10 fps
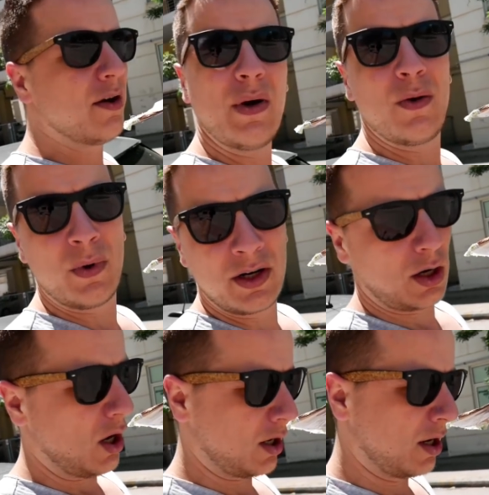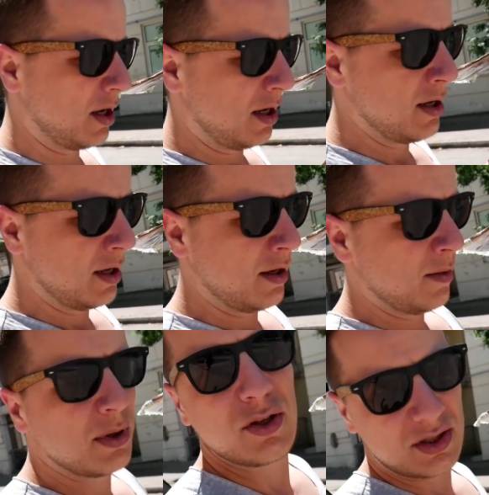around 1 o'clock.
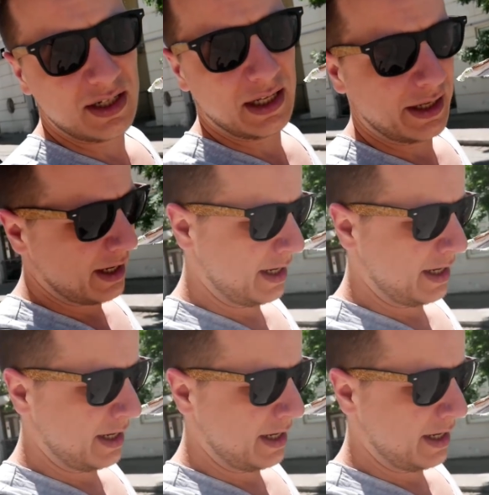But you'll see it.